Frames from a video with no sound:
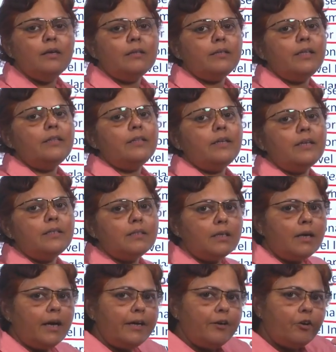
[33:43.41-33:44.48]
then there is a
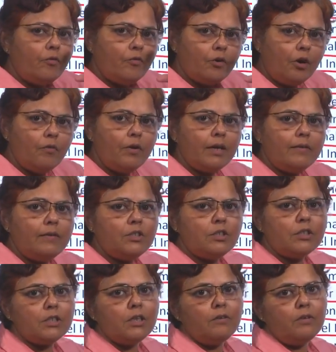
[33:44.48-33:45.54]
kind of cover which
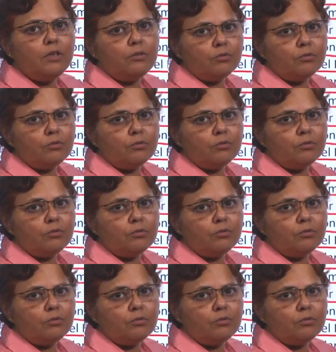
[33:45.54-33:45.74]
is given